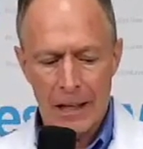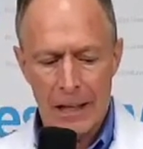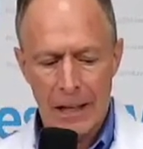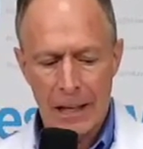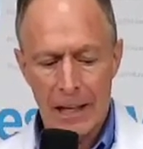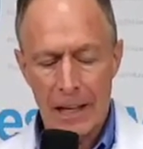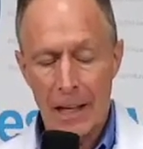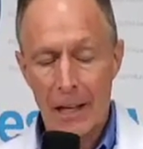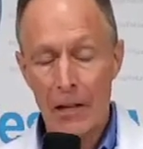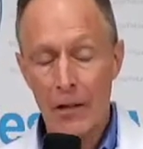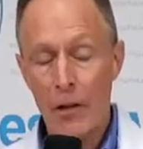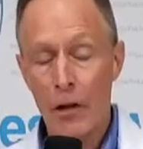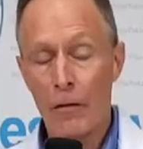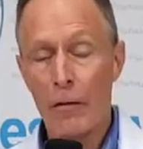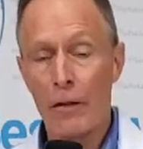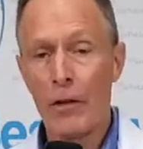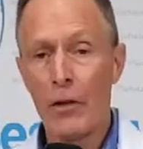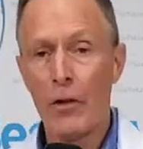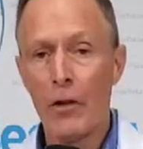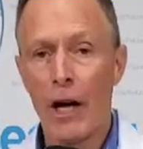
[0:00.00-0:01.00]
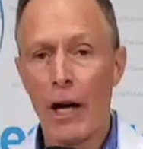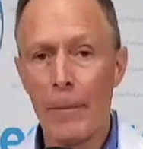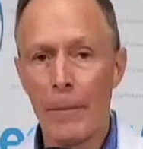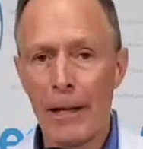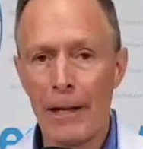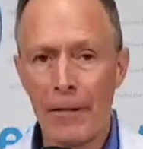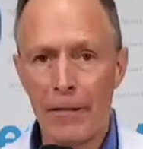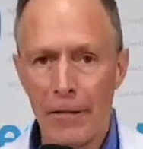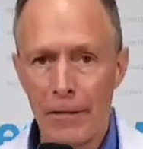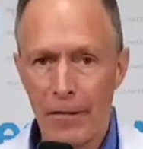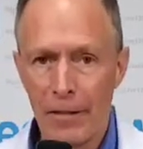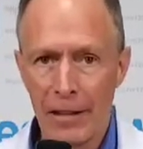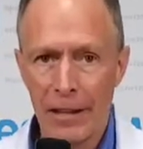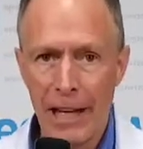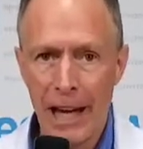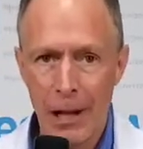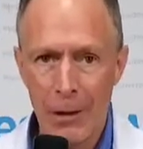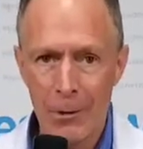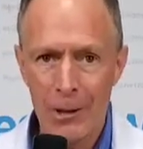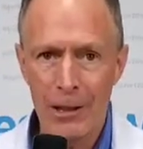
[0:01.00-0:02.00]
And I don't know if you know how many
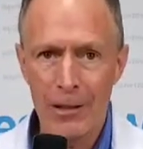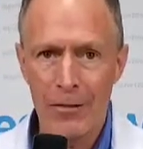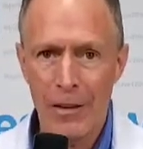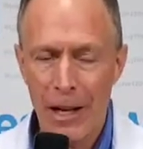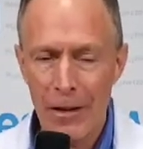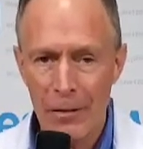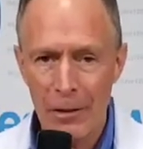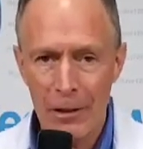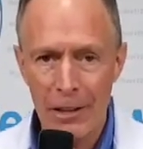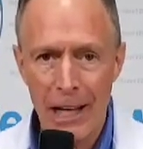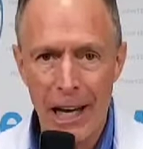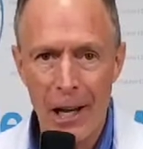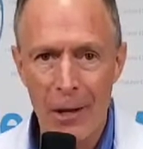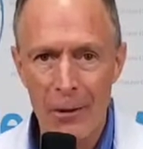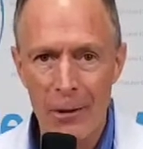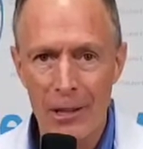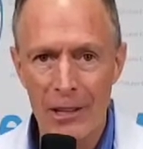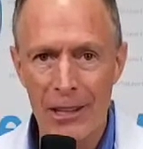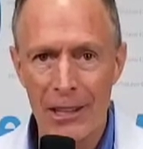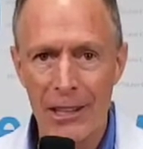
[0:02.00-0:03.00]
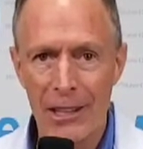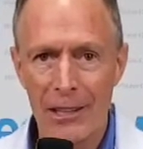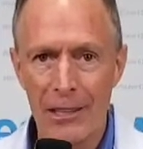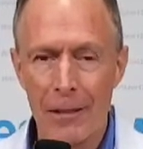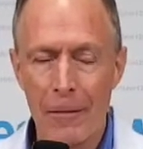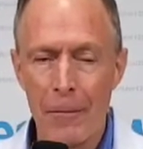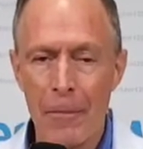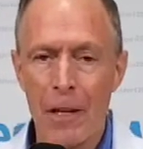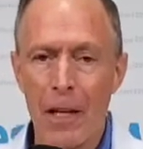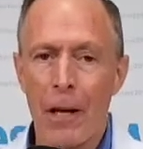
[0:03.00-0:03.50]
calories 500 calories is,